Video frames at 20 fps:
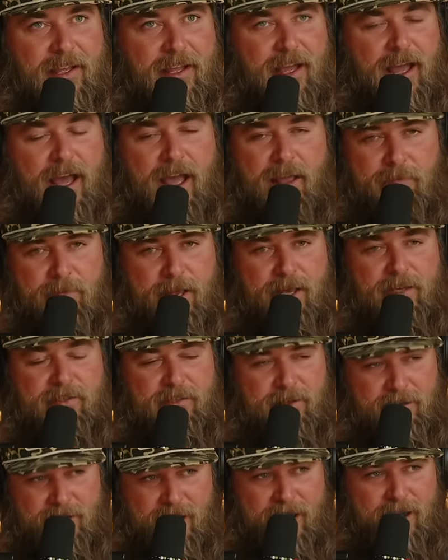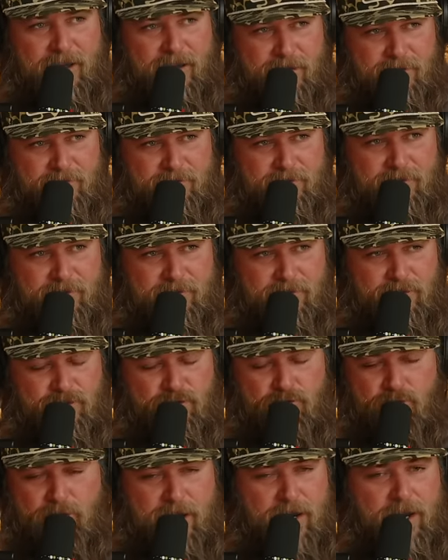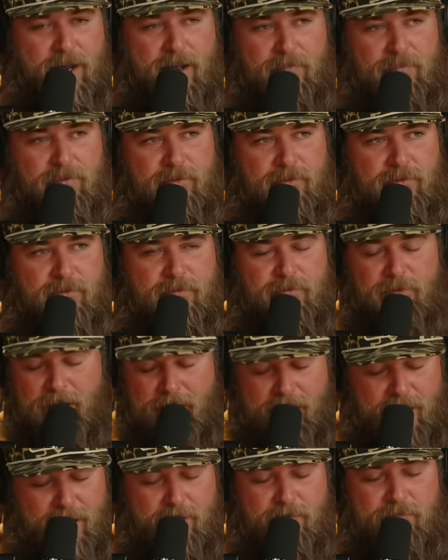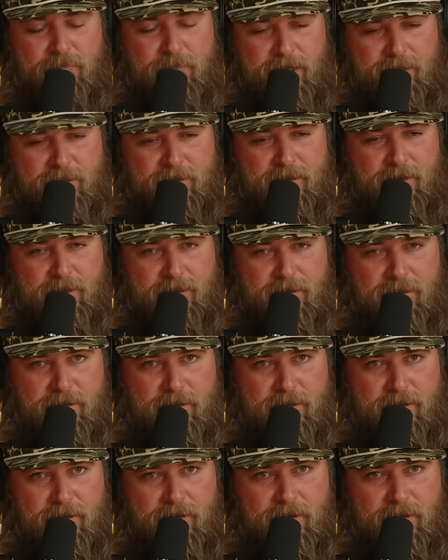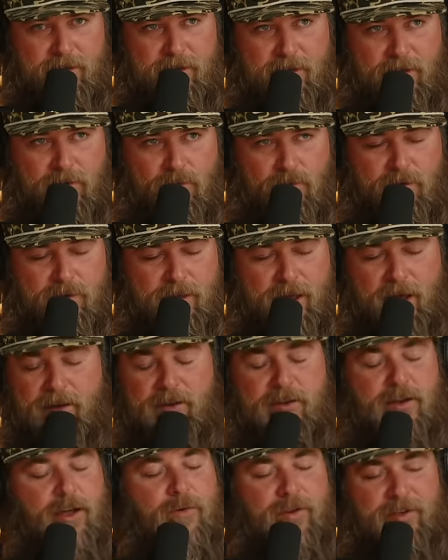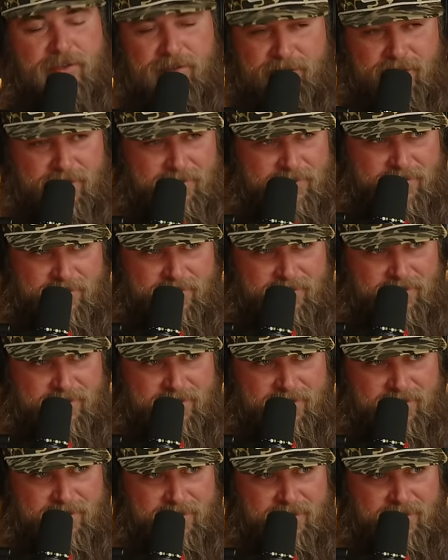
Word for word: I missed a coyote straight up, flat out missed it without no excuses.